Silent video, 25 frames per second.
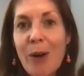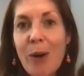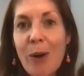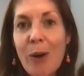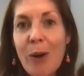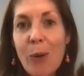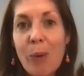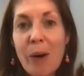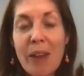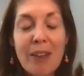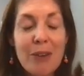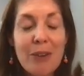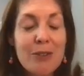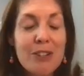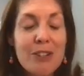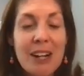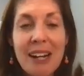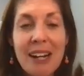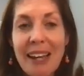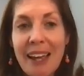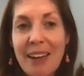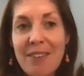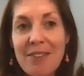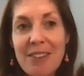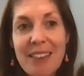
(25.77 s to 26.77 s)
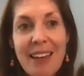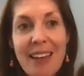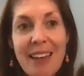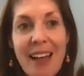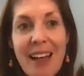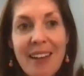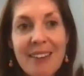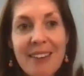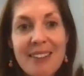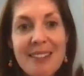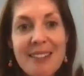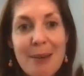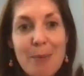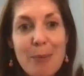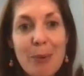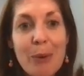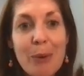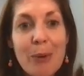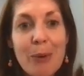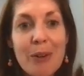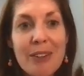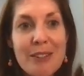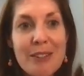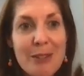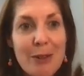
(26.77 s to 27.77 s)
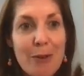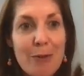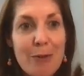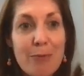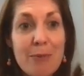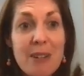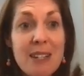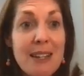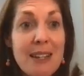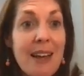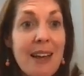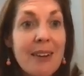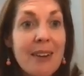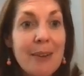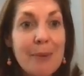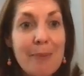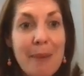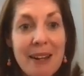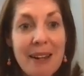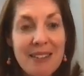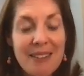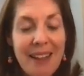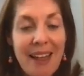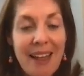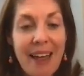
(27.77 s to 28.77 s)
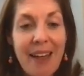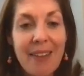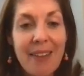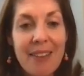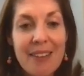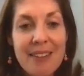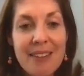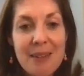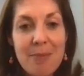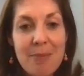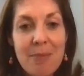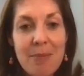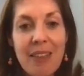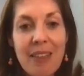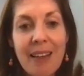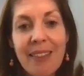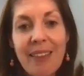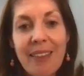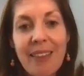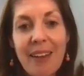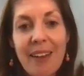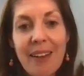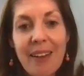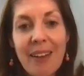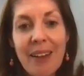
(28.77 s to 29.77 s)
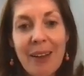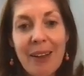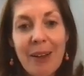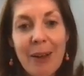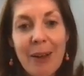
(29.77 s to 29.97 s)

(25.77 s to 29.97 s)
or whether you're juggling everything else, the importance of maternal mental health is something that